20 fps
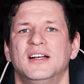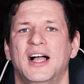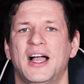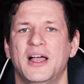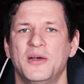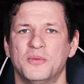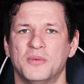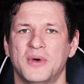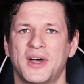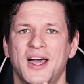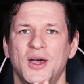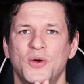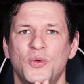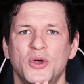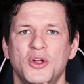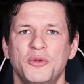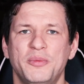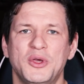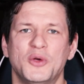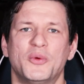I, I
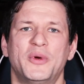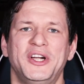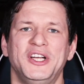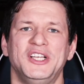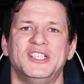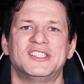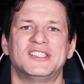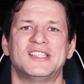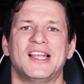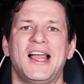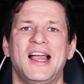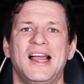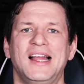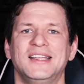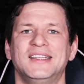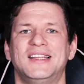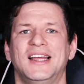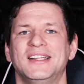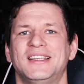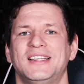will be very
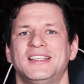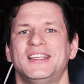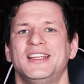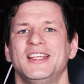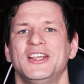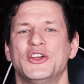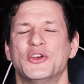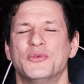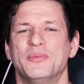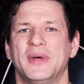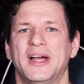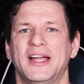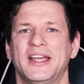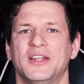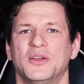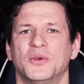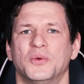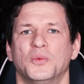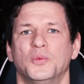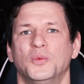sad that Ethereum
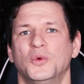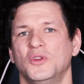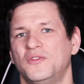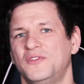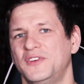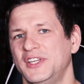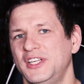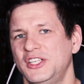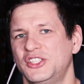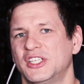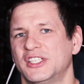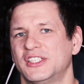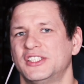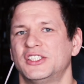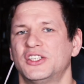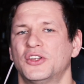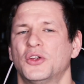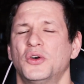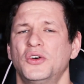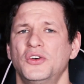mining will finish as
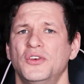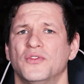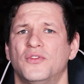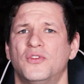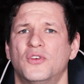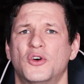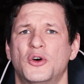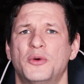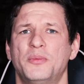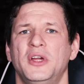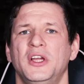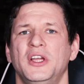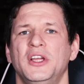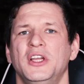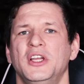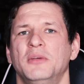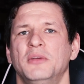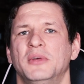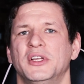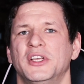its current form
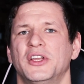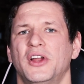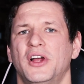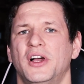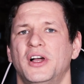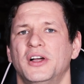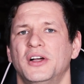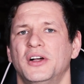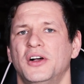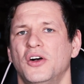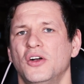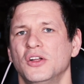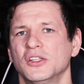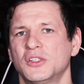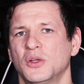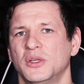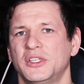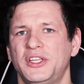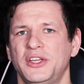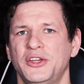but
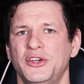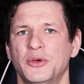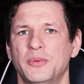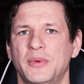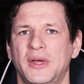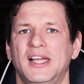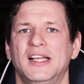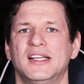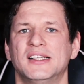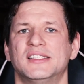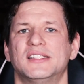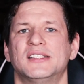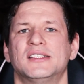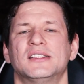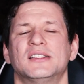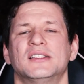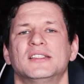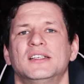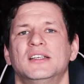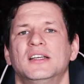also Ethereum
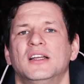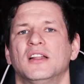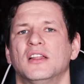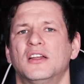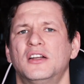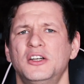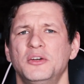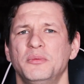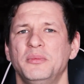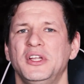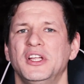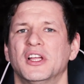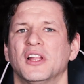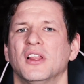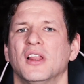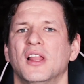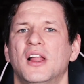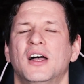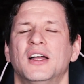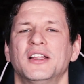has learned me a
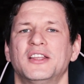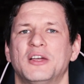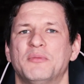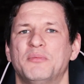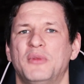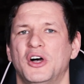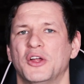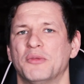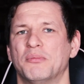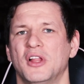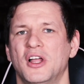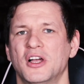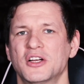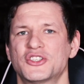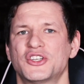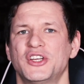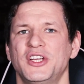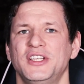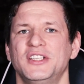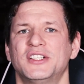lot about
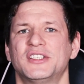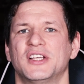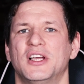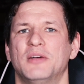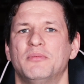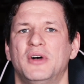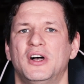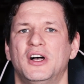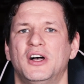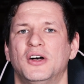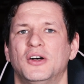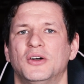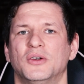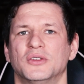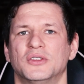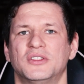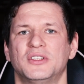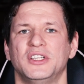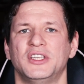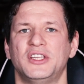blockchains
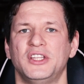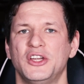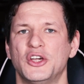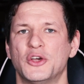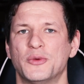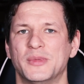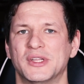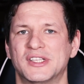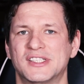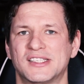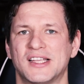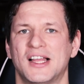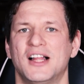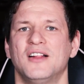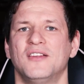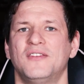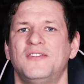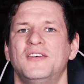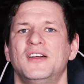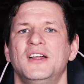about Ethereum
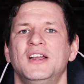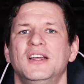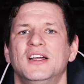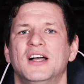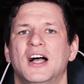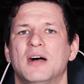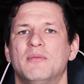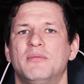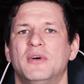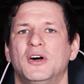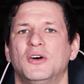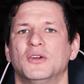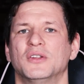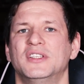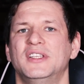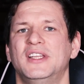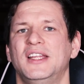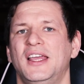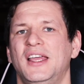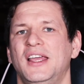itself
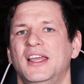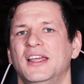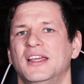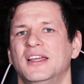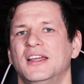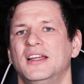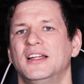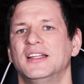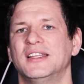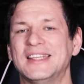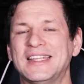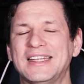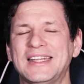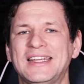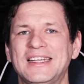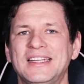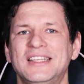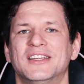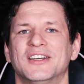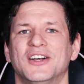about the
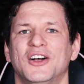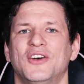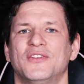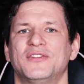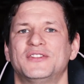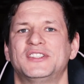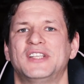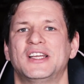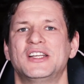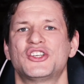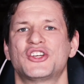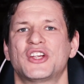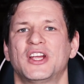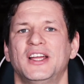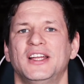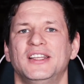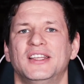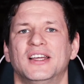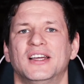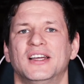need of such
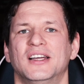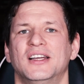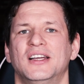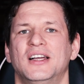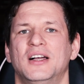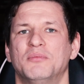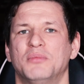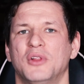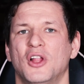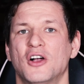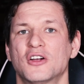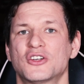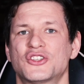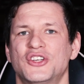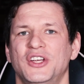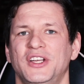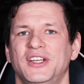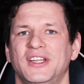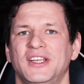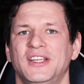kind of
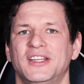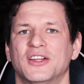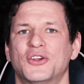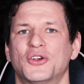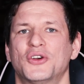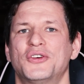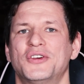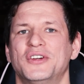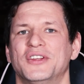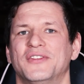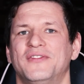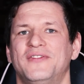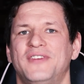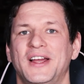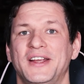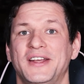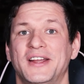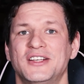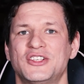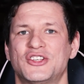blockchain in the current
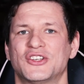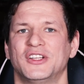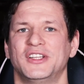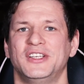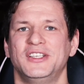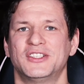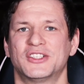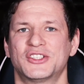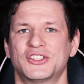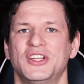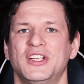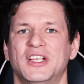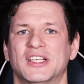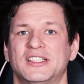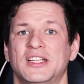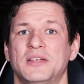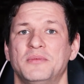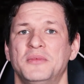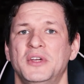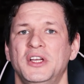financial industry
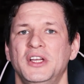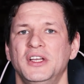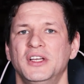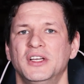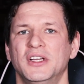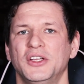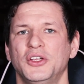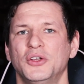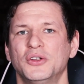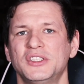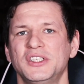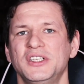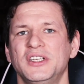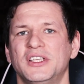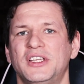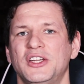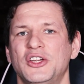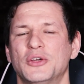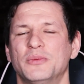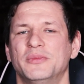because I'm using
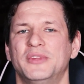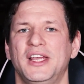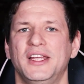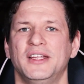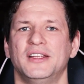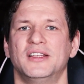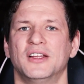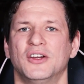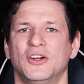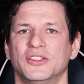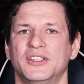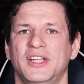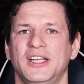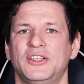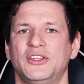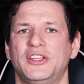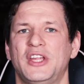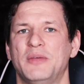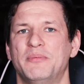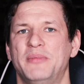Ethereum day, on
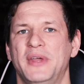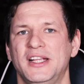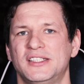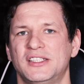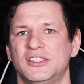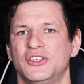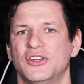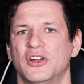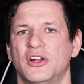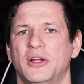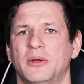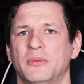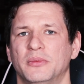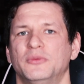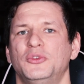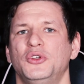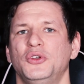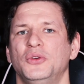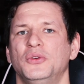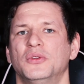day-to-day basis. You know, I'm
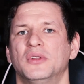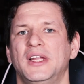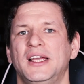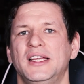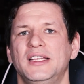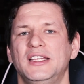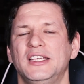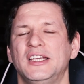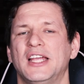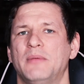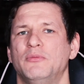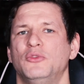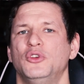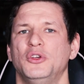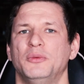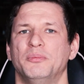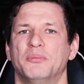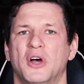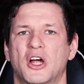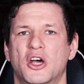doing lending, I'm
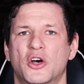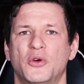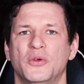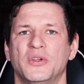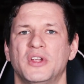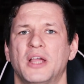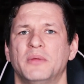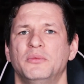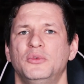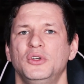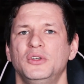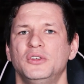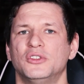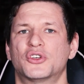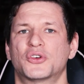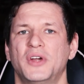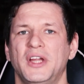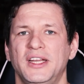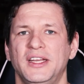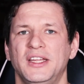doing borrowing, I'm doing
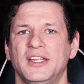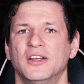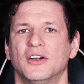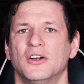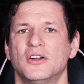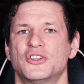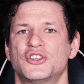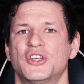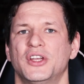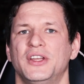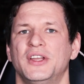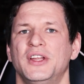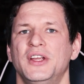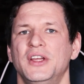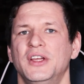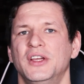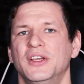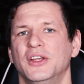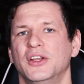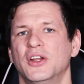trading on-chain.
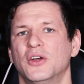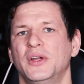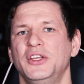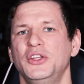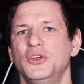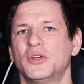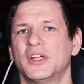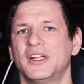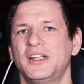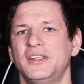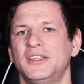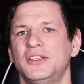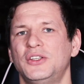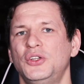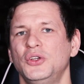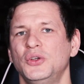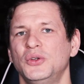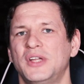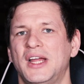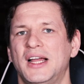You know, and you can
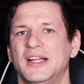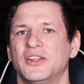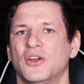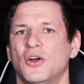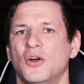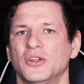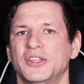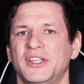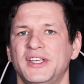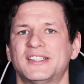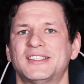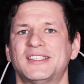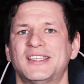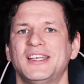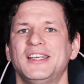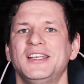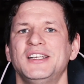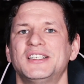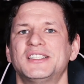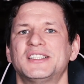do that all these
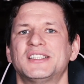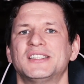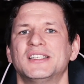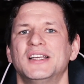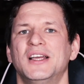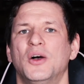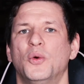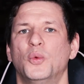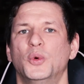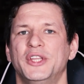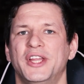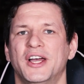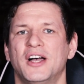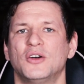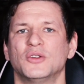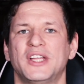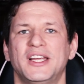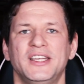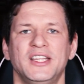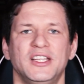things
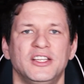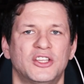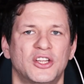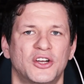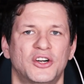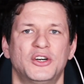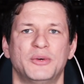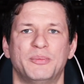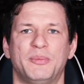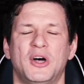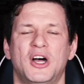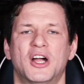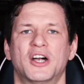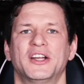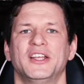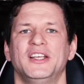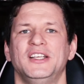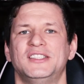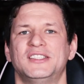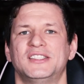without any third
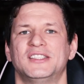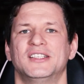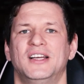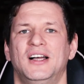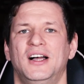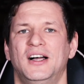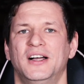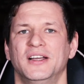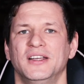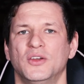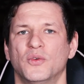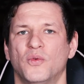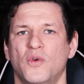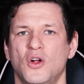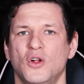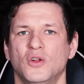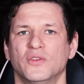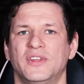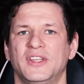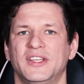parties uh,
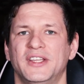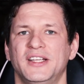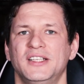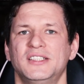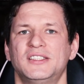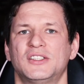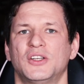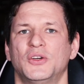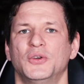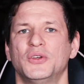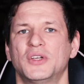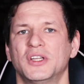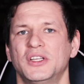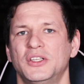involved in this. So you